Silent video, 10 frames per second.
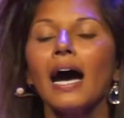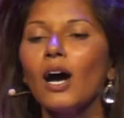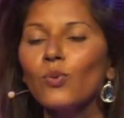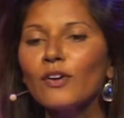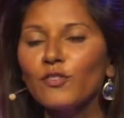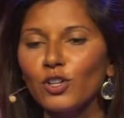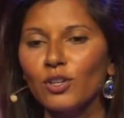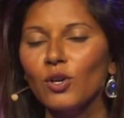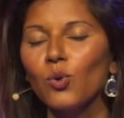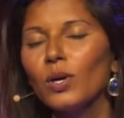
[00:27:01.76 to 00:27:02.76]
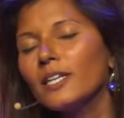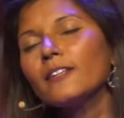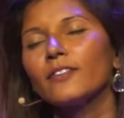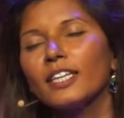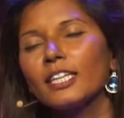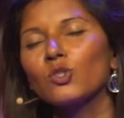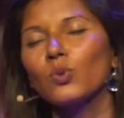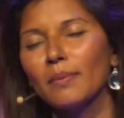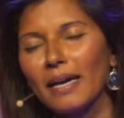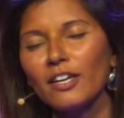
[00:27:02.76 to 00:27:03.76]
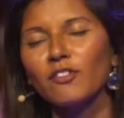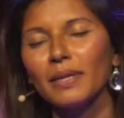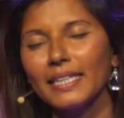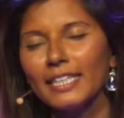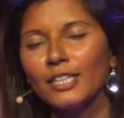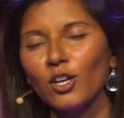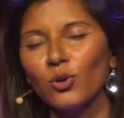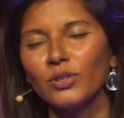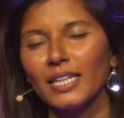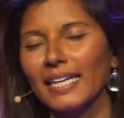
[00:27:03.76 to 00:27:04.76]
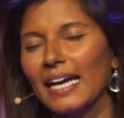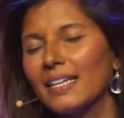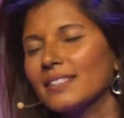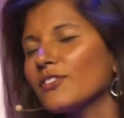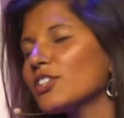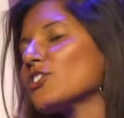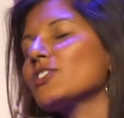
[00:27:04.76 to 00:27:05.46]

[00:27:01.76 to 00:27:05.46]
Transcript: However, one of the things when I'm out of my ego that I ask, and this is